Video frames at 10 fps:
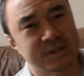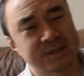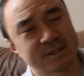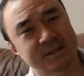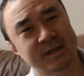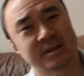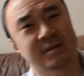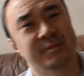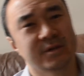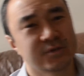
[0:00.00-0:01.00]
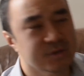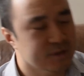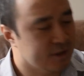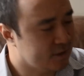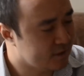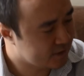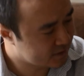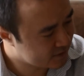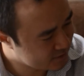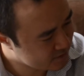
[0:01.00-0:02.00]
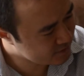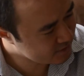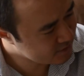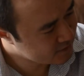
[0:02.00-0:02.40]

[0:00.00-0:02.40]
is that the major scale is